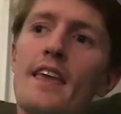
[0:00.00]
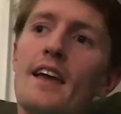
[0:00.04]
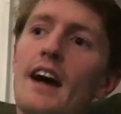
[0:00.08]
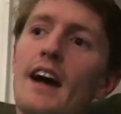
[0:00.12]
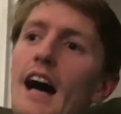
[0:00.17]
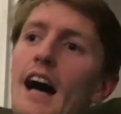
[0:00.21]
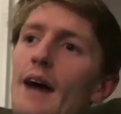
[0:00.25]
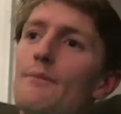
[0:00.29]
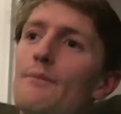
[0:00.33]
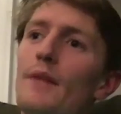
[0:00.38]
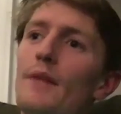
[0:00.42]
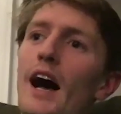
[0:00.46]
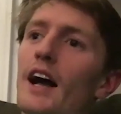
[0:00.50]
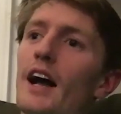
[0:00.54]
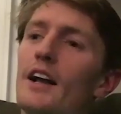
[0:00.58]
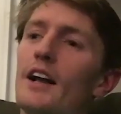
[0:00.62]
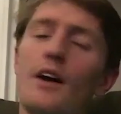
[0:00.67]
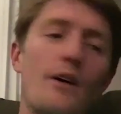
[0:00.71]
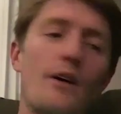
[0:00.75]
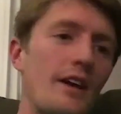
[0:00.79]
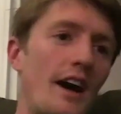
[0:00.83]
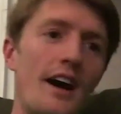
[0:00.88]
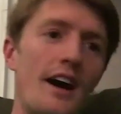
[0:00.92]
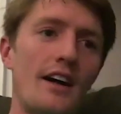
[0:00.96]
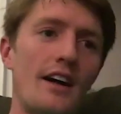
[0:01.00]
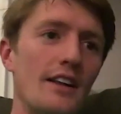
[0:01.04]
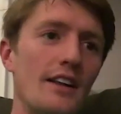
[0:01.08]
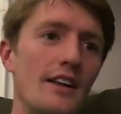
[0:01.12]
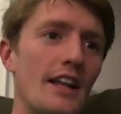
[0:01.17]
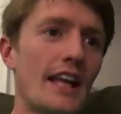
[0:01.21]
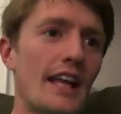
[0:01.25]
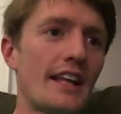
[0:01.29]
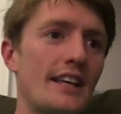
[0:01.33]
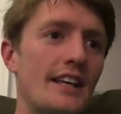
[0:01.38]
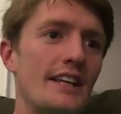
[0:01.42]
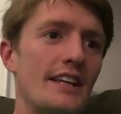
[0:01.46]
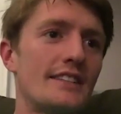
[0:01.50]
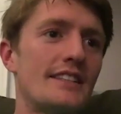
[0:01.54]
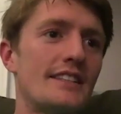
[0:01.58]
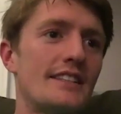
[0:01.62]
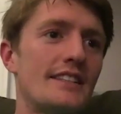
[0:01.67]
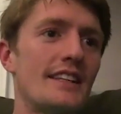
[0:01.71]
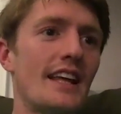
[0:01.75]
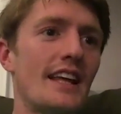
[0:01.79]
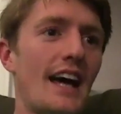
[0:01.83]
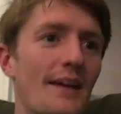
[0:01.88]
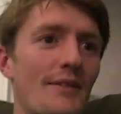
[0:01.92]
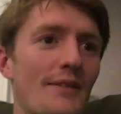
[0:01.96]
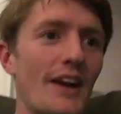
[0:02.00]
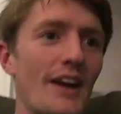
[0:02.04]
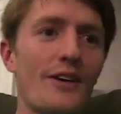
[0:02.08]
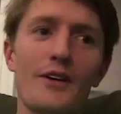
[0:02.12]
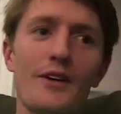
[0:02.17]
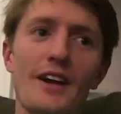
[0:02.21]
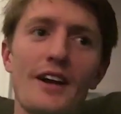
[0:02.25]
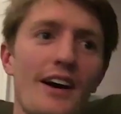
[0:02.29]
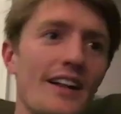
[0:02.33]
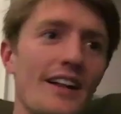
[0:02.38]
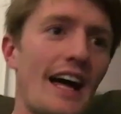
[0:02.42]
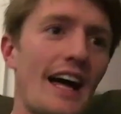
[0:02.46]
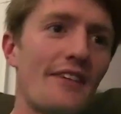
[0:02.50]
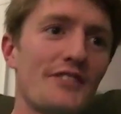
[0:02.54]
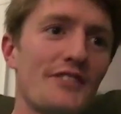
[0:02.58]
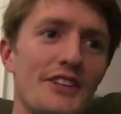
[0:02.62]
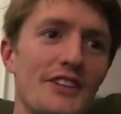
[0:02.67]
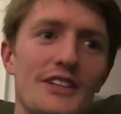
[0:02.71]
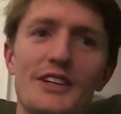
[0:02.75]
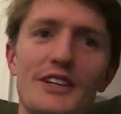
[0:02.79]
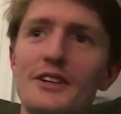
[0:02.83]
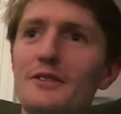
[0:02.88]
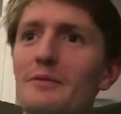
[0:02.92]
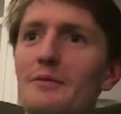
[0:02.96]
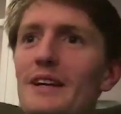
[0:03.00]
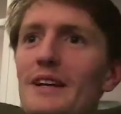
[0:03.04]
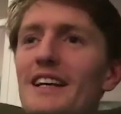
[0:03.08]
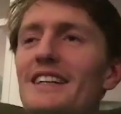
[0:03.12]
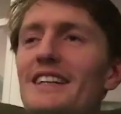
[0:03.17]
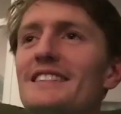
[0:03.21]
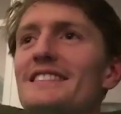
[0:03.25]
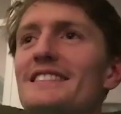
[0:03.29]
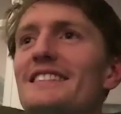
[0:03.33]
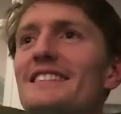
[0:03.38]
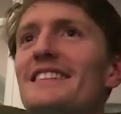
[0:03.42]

I'm not going all because I'm not going all afternoon because